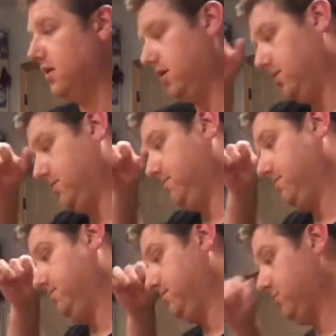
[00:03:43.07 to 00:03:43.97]

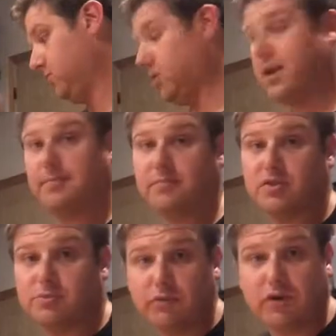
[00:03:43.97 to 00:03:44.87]

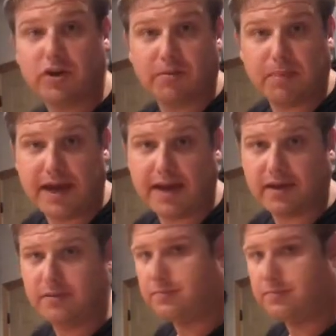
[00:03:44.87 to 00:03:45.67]
Let's move on to the pack.